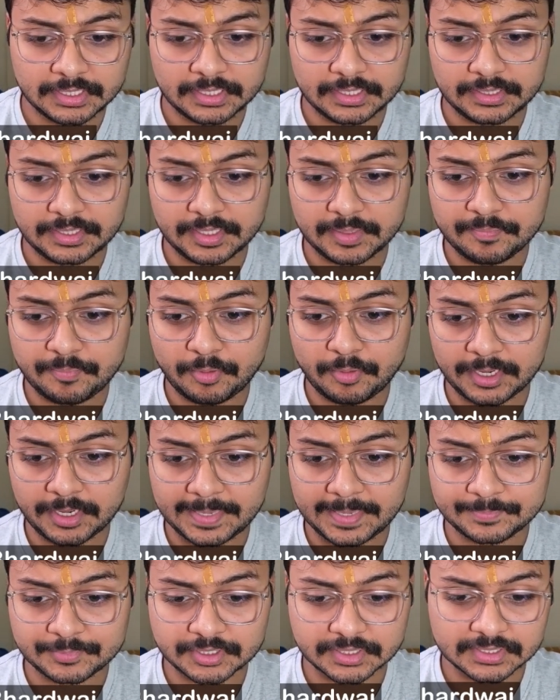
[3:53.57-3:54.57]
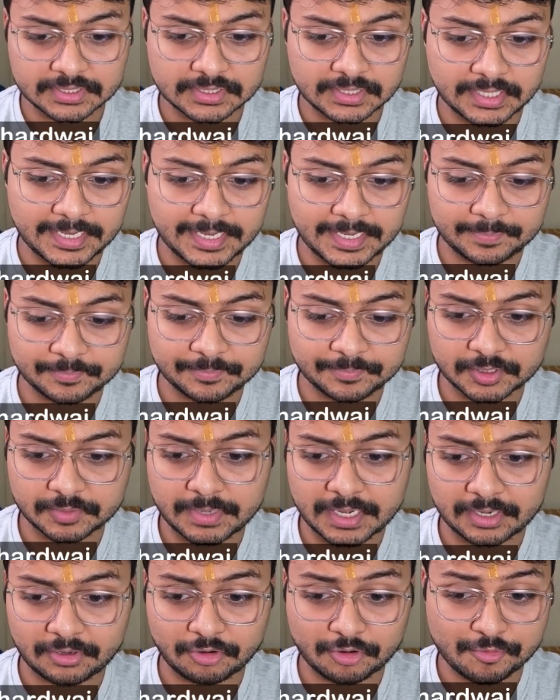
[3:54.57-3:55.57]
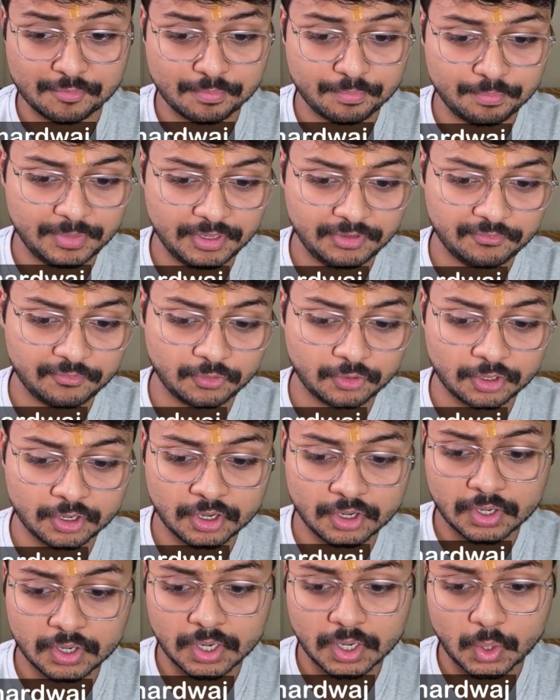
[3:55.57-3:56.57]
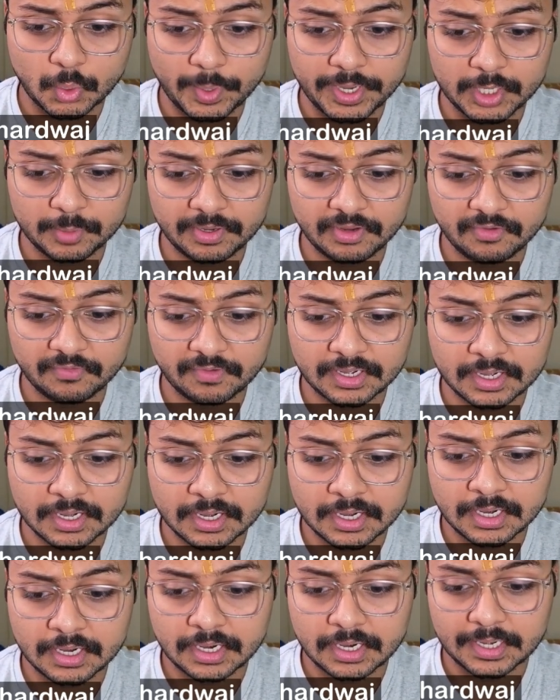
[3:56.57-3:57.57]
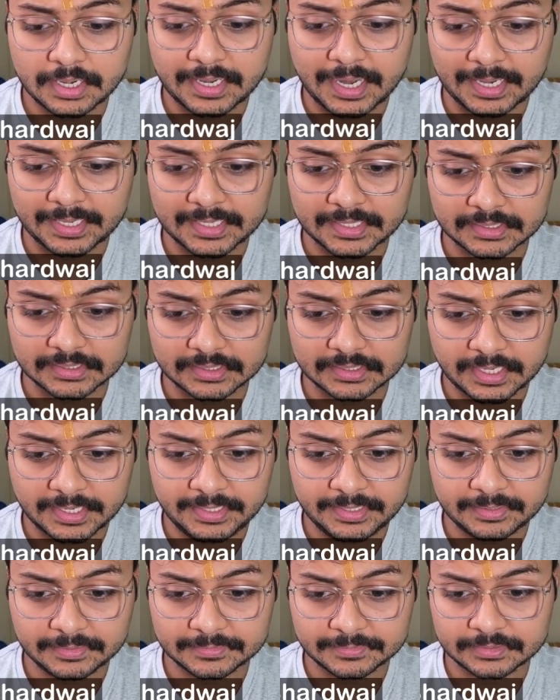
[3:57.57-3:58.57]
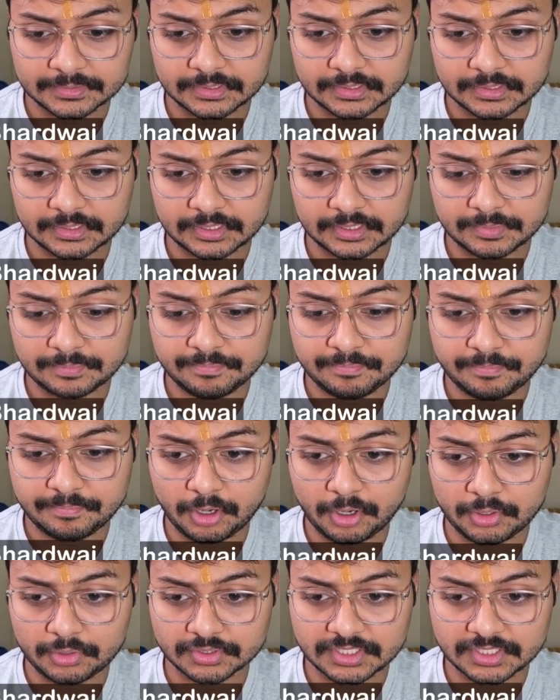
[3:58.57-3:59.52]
then pawn captures, knight captured back on b4, queen to b1, attacking the knight, pawn to